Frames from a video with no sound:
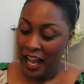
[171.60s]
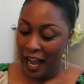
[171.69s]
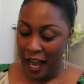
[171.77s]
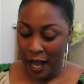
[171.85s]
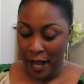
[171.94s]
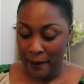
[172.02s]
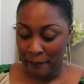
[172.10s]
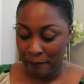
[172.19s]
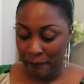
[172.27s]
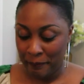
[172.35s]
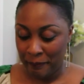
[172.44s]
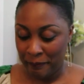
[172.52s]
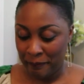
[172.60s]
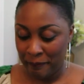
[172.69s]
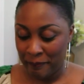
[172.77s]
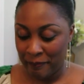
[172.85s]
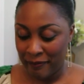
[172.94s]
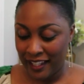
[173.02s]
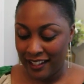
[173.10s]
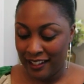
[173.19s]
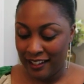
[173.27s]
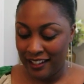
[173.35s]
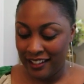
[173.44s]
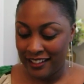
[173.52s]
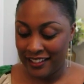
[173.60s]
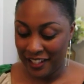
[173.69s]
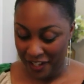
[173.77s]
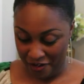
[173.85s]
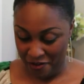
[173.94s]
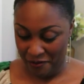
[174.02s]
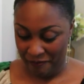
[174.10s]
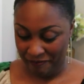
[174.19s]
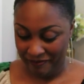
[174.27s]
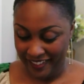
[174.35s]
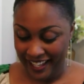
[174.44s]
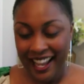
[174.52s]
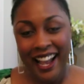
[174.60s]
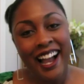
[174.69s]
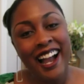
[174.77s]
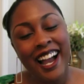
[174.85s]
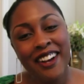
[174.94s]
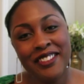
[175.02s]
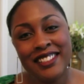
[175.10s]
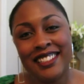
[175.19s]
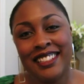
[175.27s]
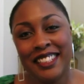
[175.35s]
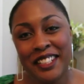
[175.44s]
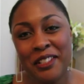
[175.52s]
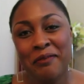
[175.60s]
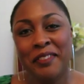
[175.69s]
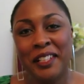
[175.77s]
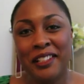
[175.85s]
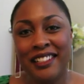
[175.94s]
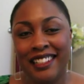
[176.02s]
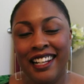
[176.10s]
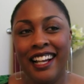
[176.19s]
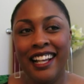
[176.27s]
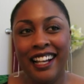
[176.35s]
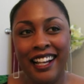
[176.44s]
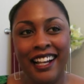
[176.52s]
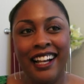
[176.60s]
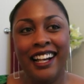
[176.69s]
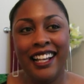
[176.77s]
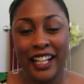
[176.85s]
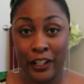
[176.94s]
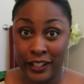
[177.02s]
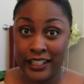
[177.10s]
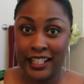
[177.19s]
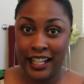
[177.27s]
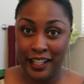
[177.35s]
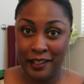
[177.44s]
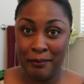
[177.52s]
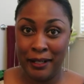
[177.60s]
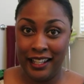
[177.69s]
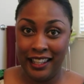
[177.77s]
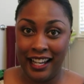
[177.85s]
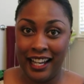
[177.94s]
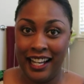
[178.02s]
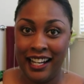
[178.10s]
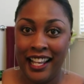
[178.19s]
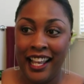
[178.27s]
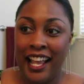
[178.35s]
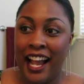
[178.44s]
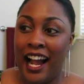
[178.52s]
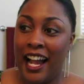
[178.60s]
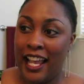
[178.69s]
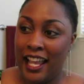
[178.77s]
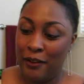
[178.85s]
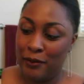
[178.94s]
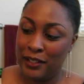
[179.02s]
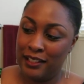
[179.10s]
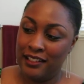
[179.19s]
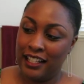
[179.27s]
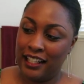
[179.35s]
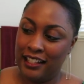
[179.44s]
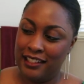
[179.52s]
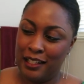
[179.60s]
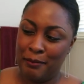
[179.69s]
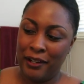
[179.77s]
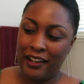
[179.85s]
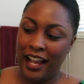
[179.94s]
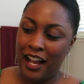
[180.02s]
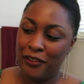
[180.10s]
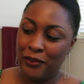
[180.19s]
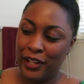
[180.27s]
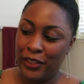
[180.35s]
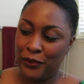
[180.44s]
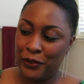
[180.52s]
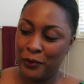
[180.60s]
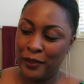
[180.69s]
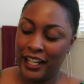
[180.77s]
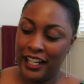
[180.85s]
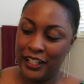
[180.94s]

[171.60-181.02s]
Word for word: Um, so I was a little bit uh, irritated by that. I was, like I said, about halfway through when I